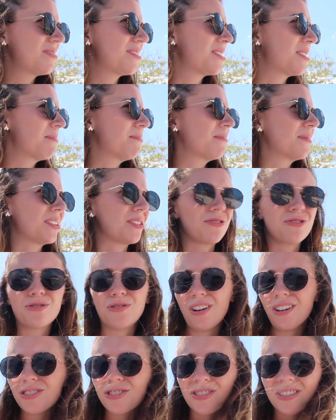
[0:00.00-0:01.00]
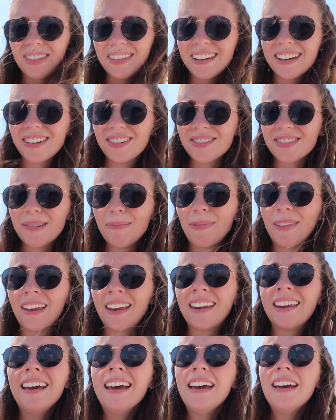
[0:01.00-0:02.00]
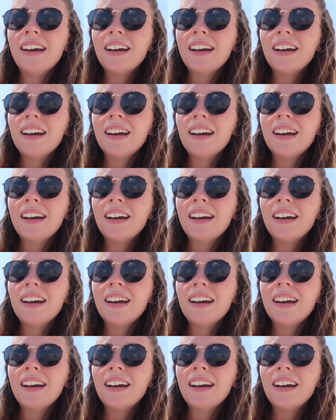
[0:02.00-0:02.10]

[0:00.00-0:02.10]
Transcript: some construction there or something